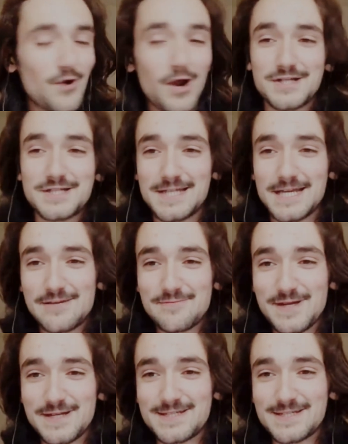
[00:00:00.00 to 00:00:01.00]
broad
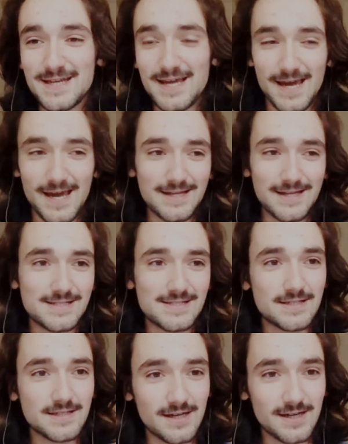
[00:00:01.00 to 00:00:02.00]
statement, and
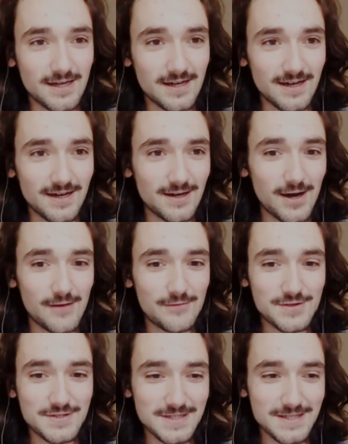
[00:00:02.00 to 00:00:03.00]

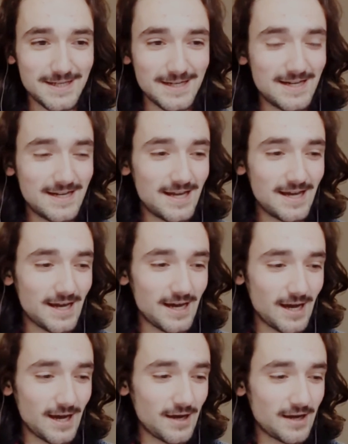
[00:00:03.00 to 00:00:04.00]
obviously,
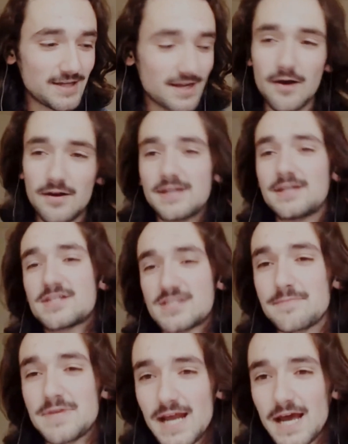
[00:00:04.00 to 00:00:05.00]
it
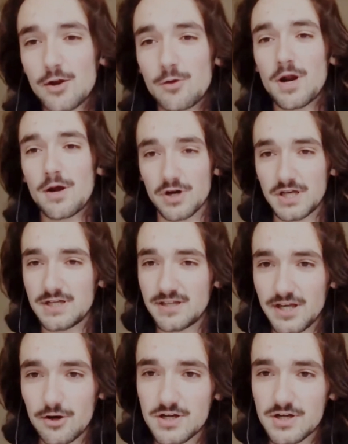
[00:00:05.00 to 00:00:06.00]
doesn't mean I don't want to work in
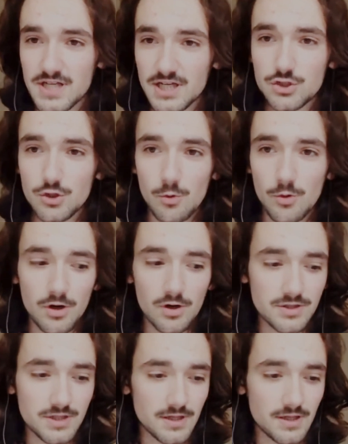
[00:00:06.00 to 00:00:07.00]
the architectural
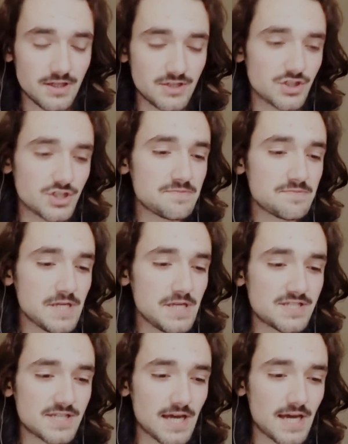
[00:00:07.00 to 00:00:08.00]
world. It just
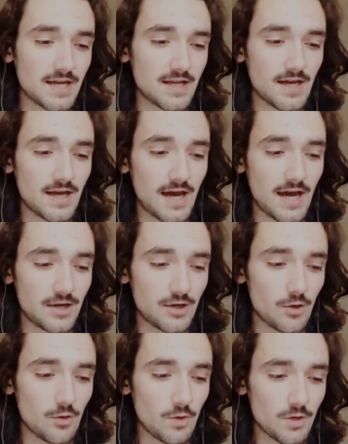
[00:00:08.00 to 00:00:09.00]
means that I
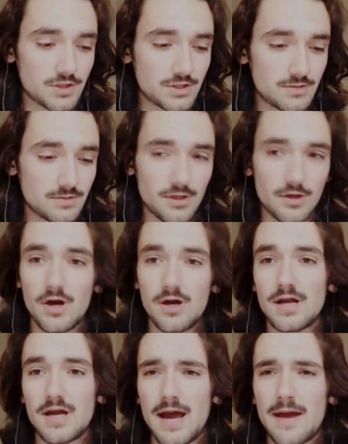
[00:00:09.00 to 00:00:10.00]
don't want,
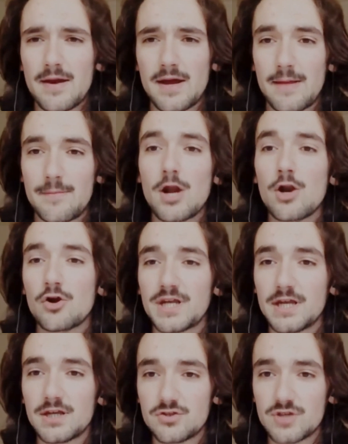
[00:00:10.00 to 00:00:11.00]
I'm not
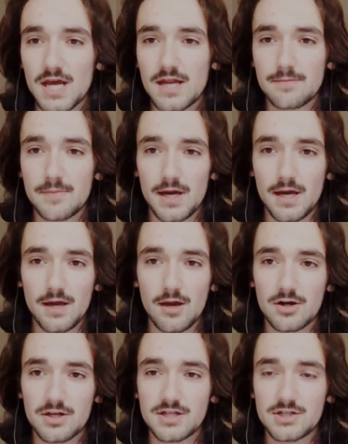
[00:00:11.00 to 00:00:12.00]
looking to get my
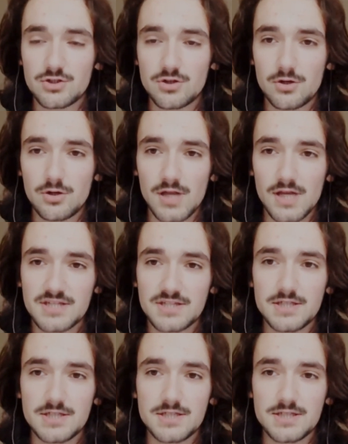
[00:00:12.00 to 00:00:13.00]
architectural
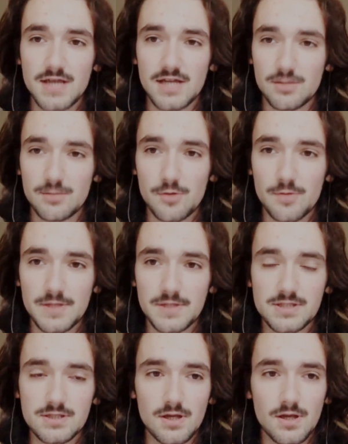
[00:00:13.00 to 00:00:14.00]
license at the
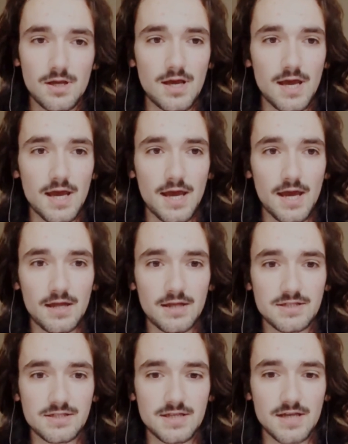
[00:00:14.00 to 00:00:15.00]
moment,
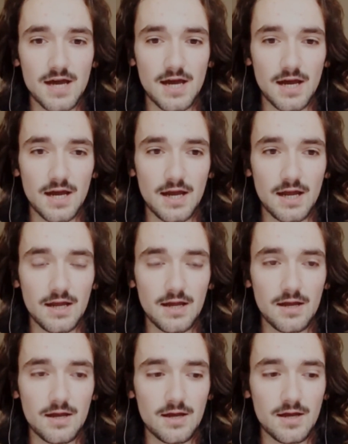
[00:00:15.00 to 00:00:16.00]
and I
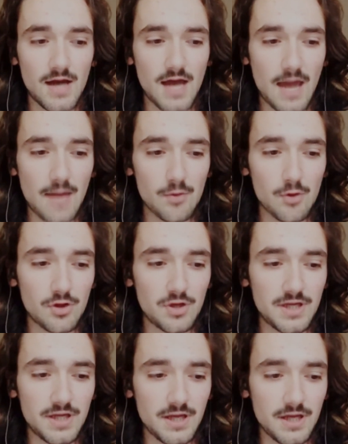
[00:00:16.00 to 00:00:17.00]
am
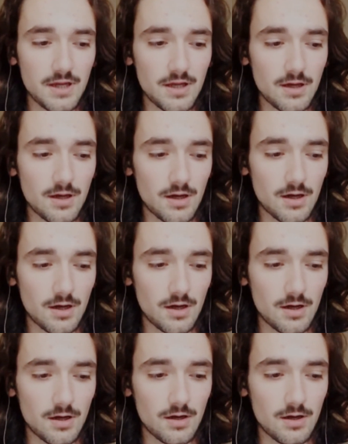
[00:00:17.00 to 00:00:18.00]
looking
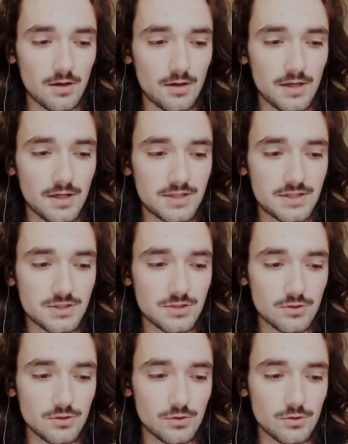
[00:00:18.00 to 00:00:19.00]

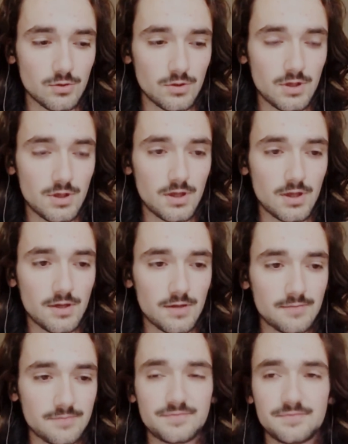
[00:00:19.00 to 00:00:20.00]
into
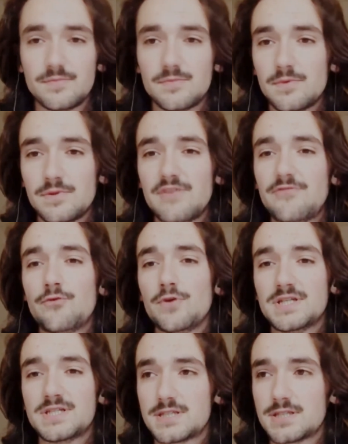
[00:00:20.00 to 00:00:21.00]

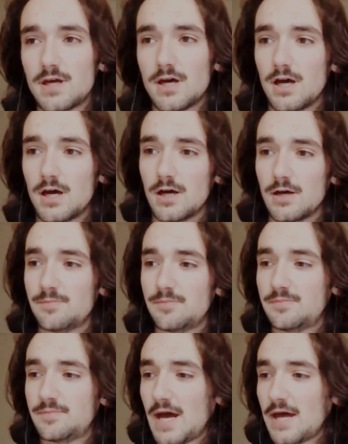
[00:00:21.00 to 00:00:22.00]
different
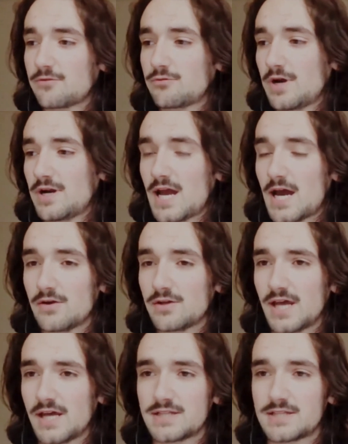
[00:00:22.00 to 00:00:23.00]
paths right now
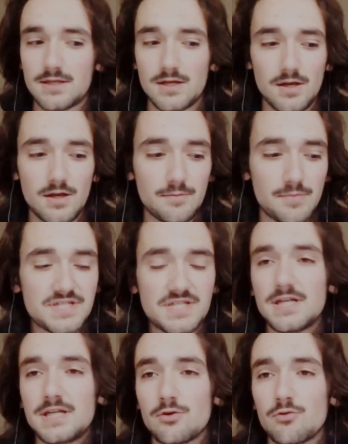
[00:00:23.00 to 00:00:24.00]
that
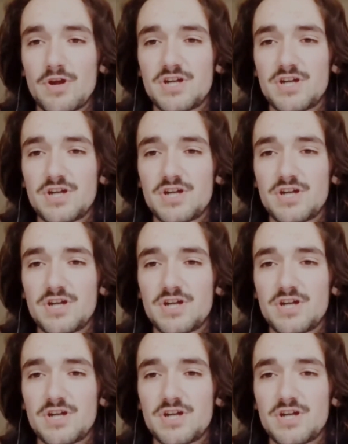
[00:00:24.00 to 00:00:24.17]
basically don't